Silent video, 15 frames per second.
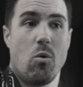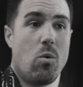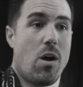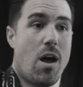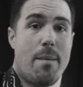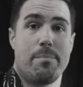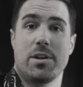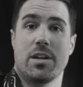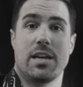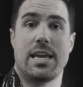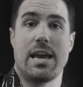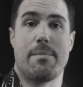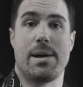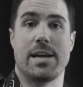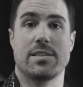Well, I'm gonna
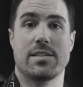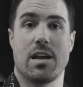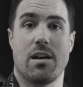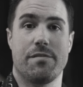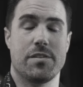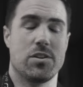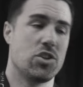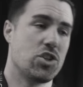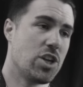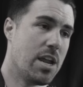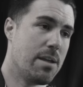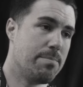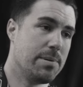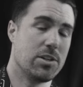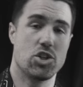get myself in
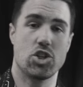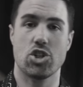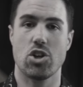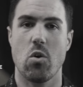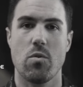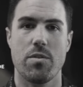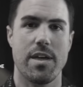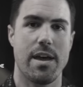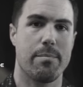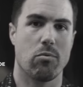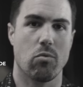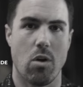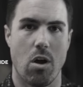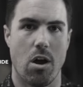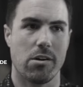shape and show them
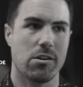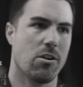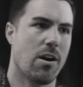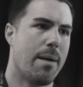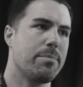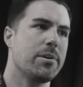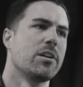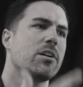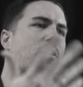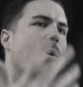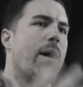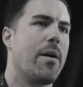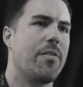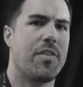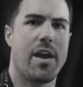wrong, or I'm gonna go
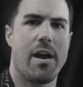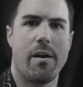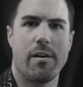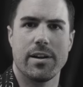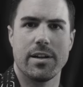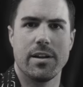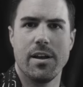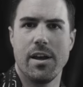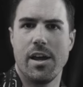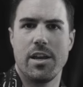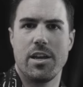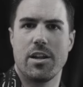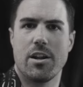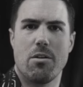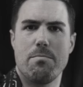out there and,
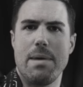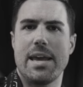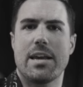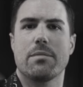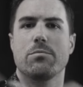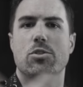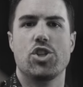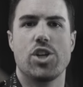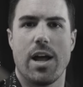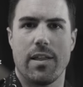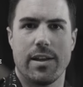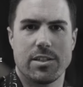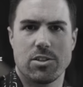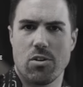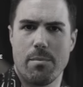you know, make them
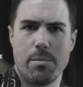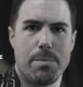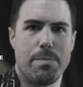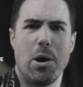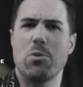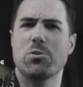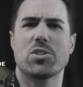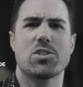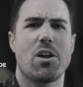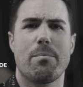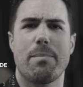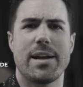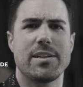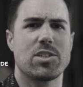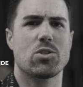jealous, or I'm gonna post on
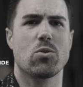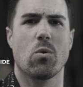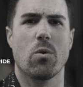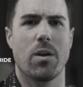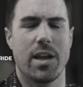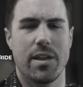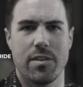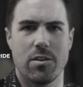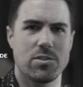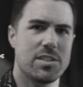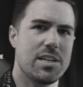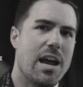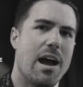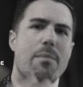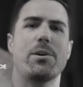my story and they'll
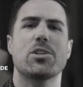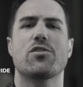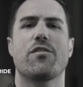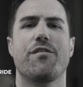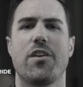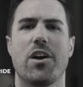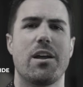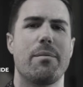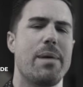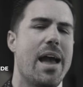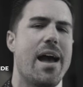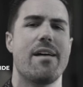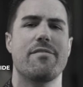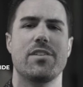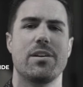see how much fun I'm
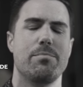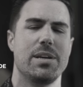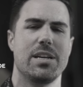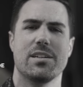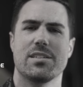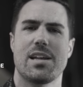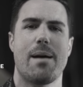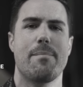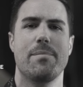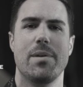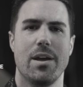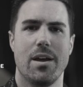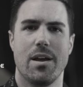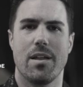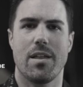having because I'm
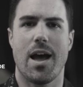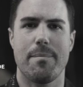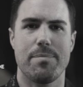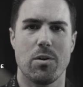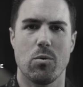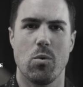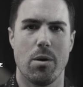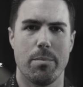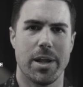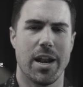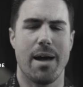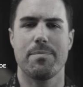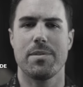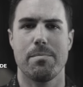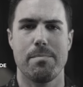the woman,
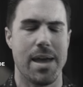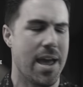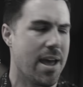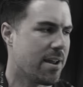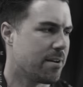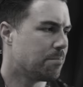I'm the man.